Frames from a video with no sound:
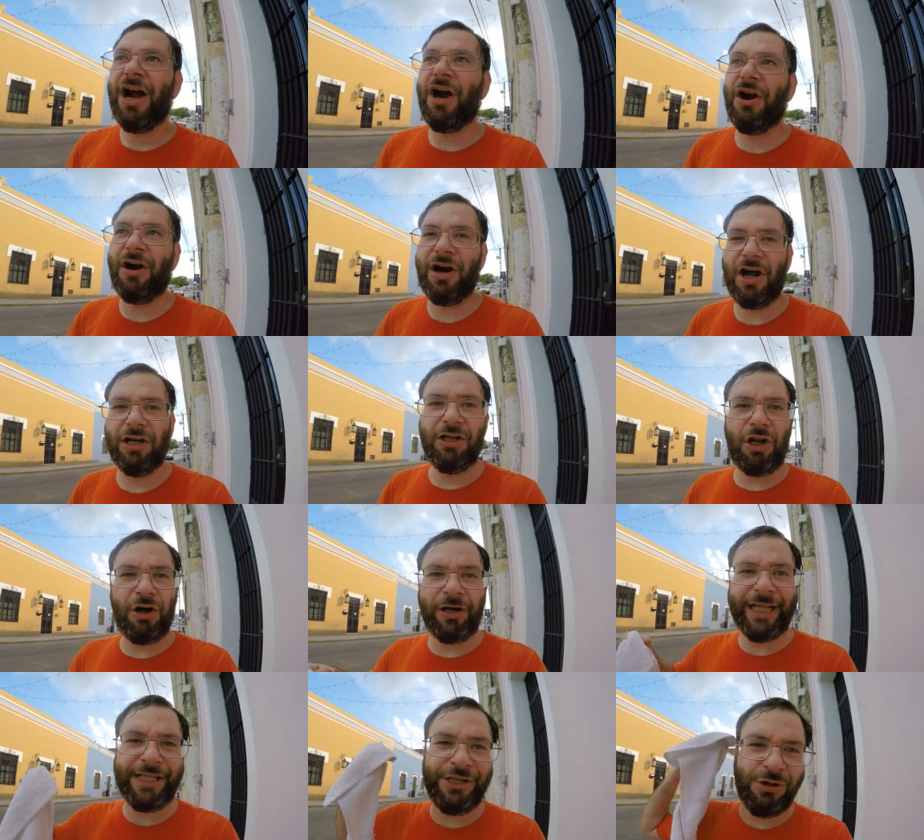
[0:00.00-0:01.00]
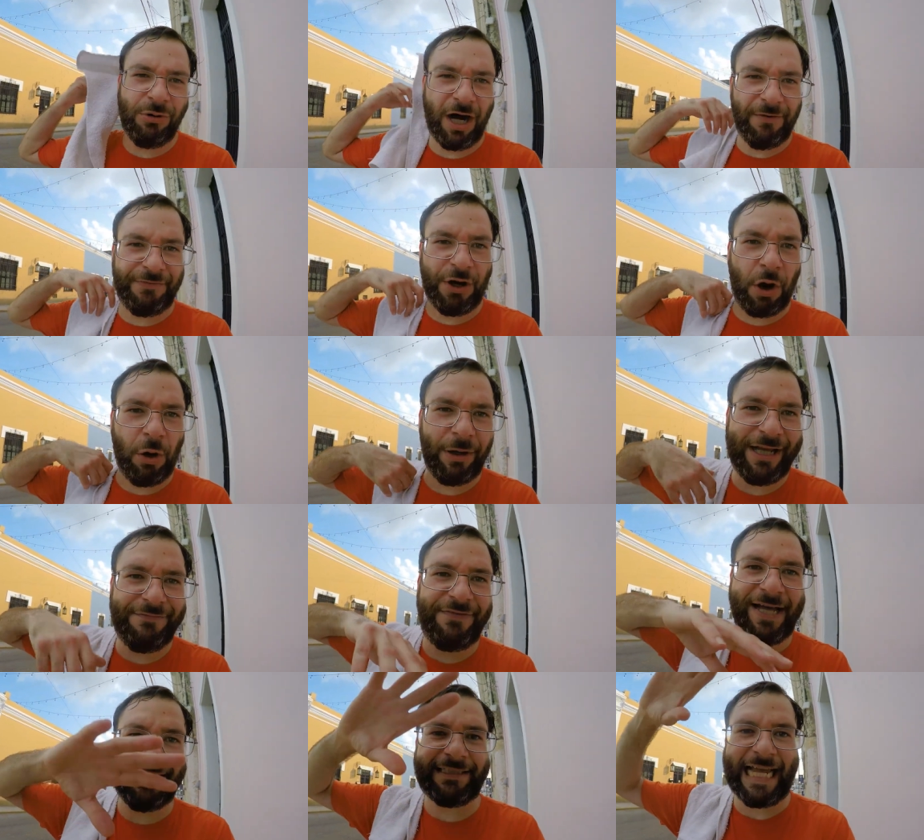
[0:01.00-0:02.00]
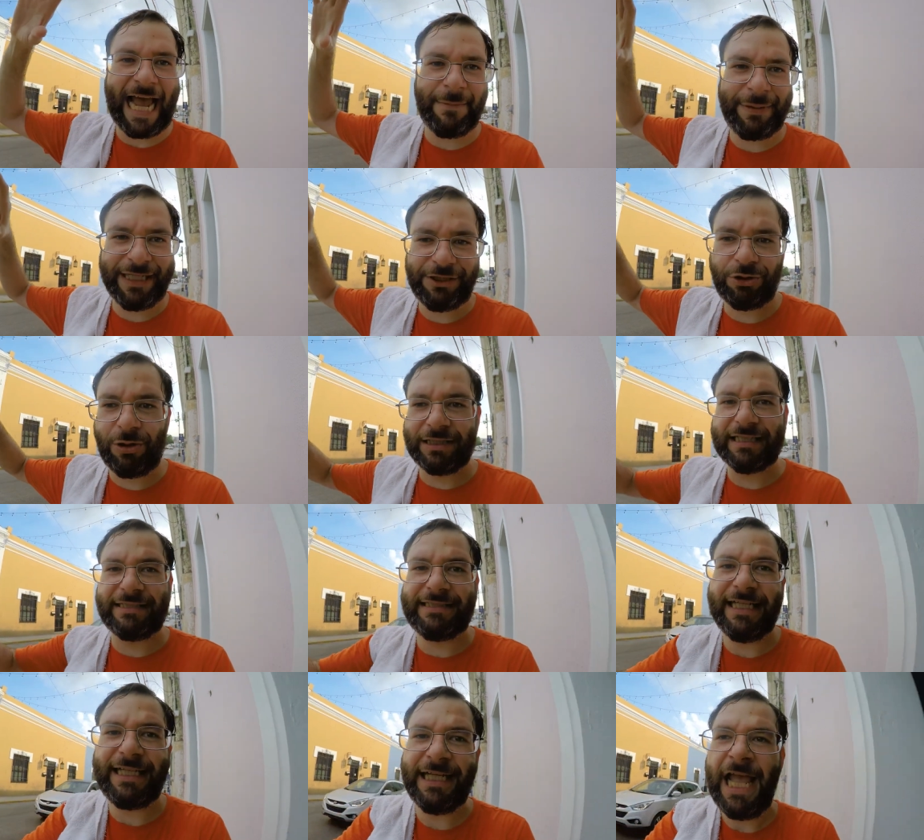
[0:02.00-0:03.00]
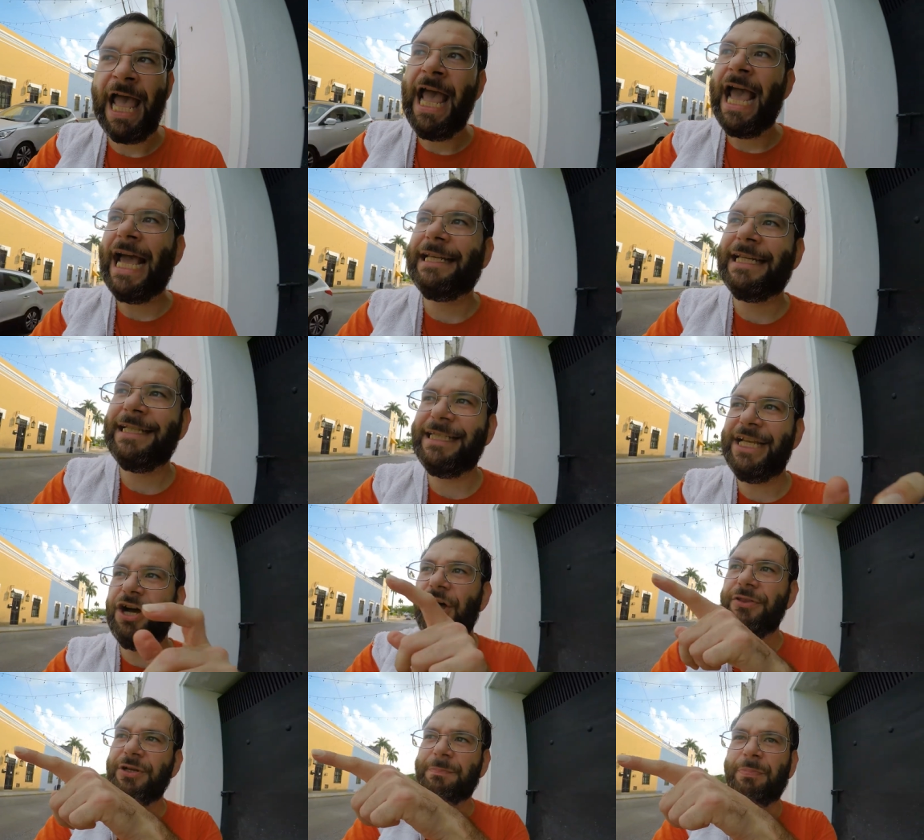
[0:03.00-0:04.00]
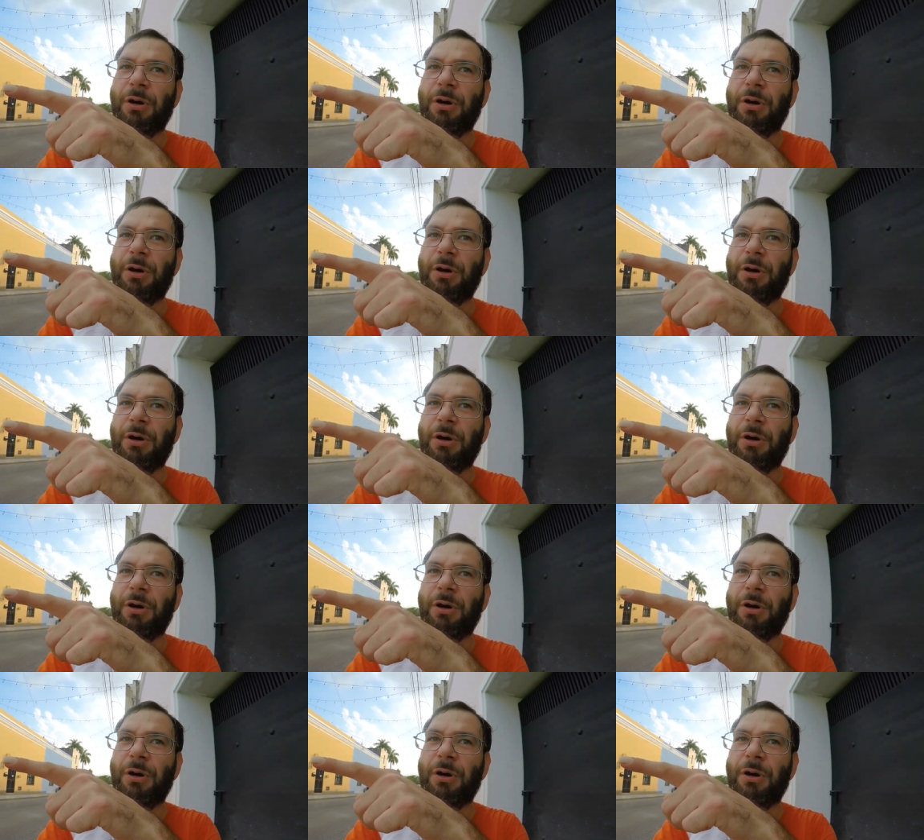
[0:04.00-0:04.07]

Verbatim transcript: are alerting you of the whole event happening throughout the city, and then the other